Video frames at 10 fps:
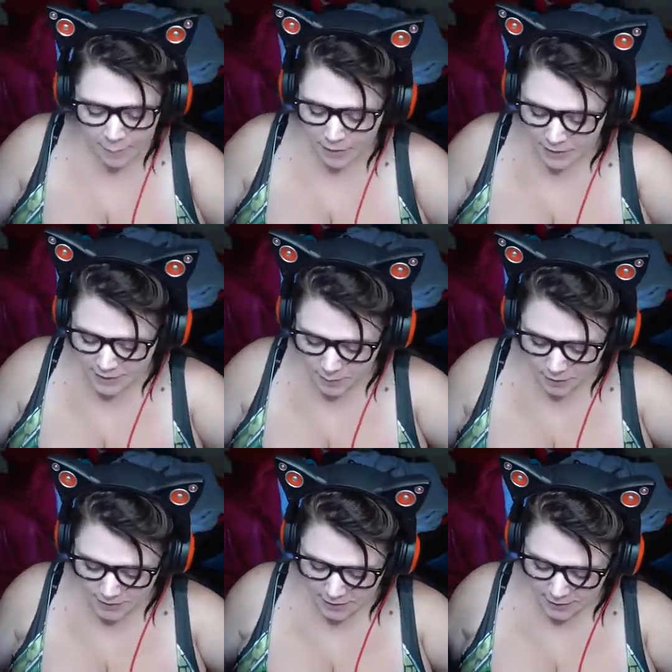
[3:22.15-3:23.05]
But these
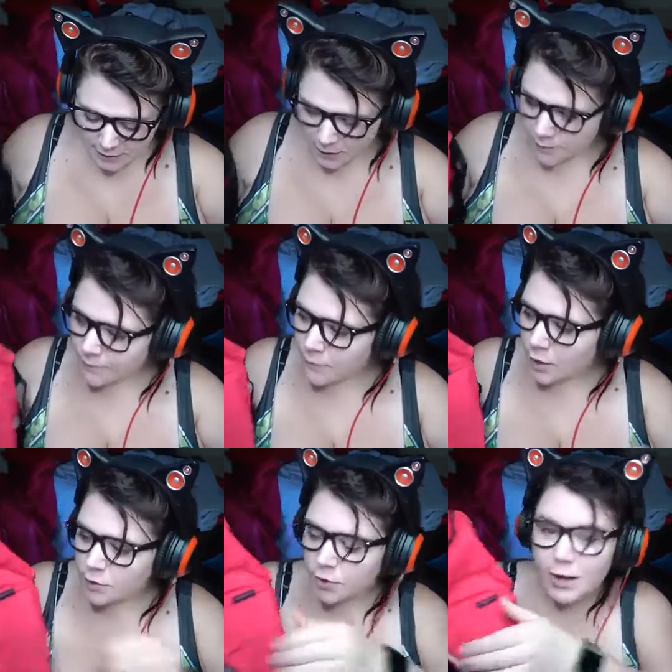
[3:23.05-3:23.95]
ones here
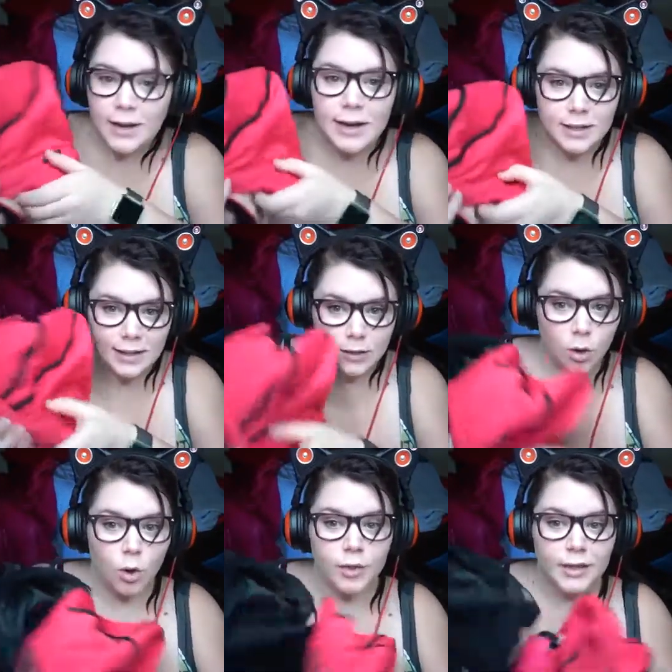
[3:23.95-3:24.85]
don't add anything at
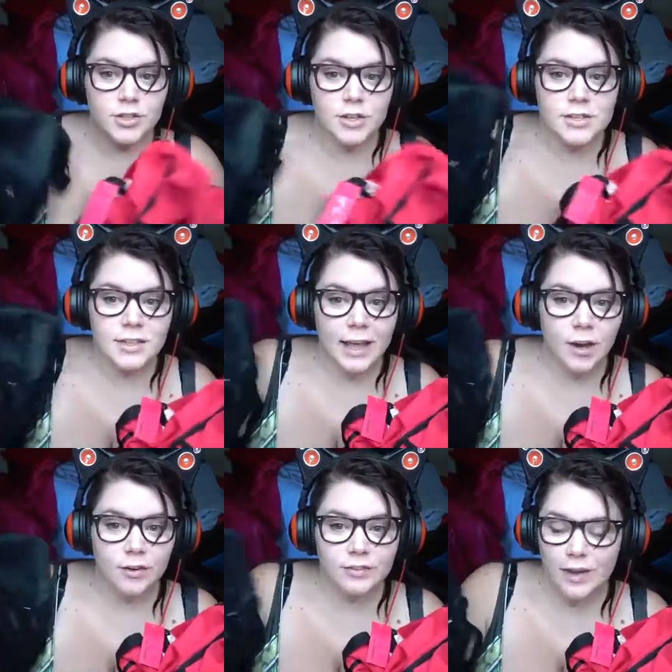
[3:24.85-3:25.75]
all. They're just a
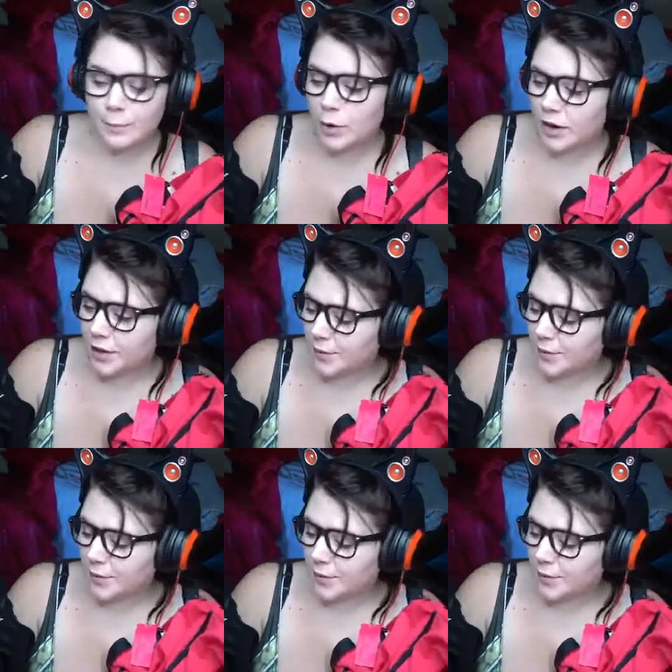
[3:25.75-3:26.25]
layer of fabric.